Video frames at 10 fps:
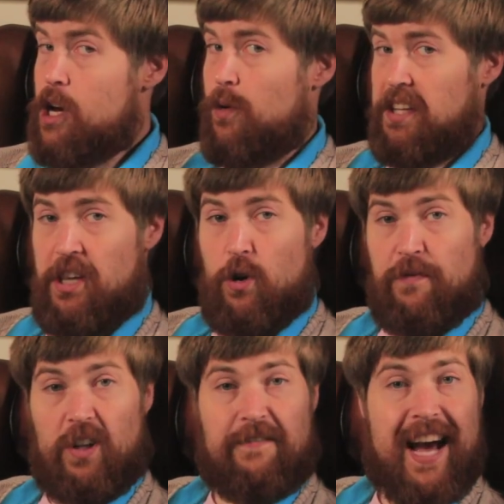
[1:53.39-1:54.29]
with a queue
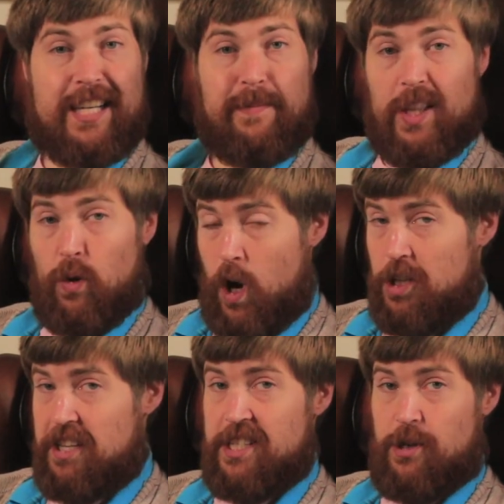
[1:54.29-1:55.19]
full of facts about the
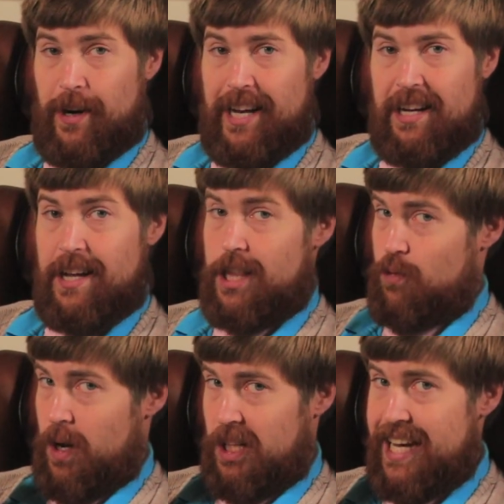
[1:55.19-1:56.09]
wall's history.
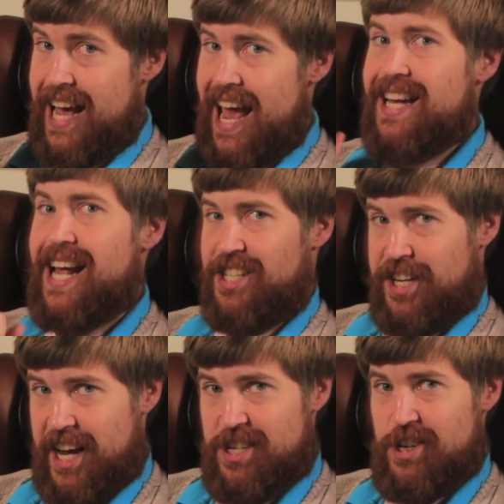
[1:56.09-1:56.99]
Thrilling and
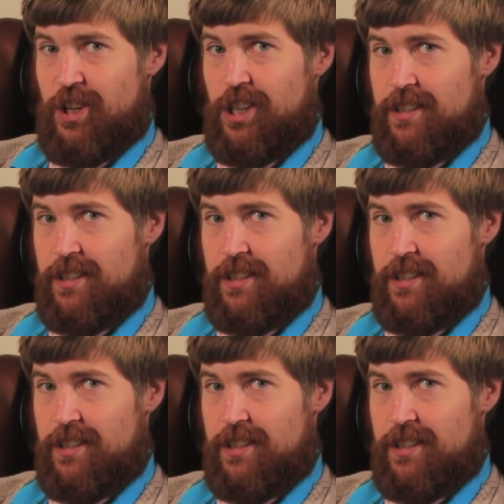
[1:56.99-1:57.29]
educational.